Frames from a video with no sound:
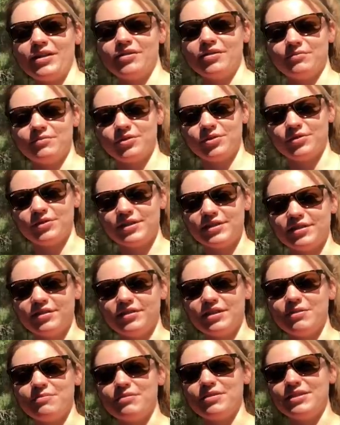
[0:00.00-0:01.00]
them, so he's still
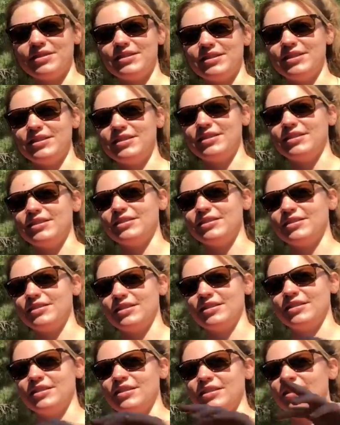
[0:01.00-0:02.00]
keeping his distance,
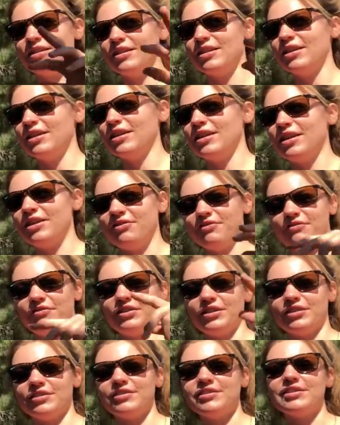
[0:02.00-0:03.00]
and he
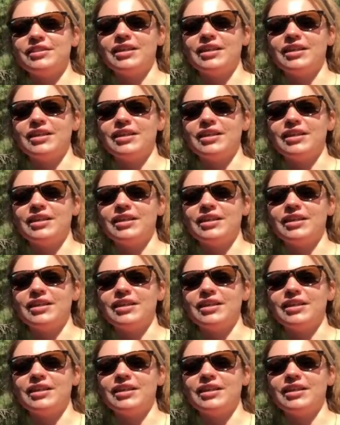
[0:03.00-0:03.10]
feels